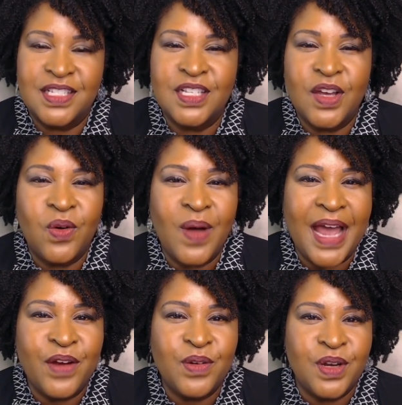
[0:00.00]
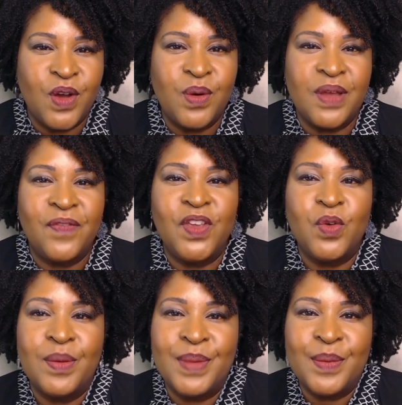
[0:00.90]
So I don't know if you
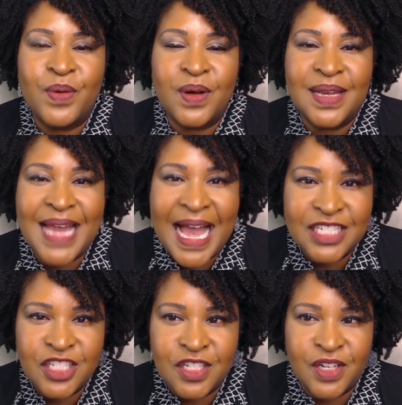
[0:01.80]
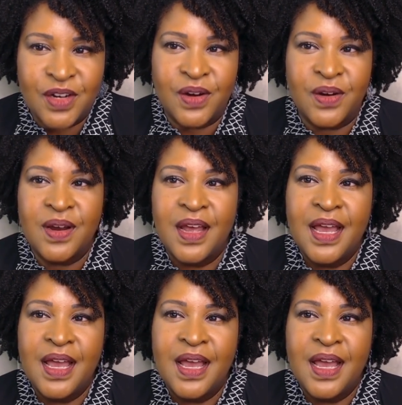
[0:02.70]
remember last year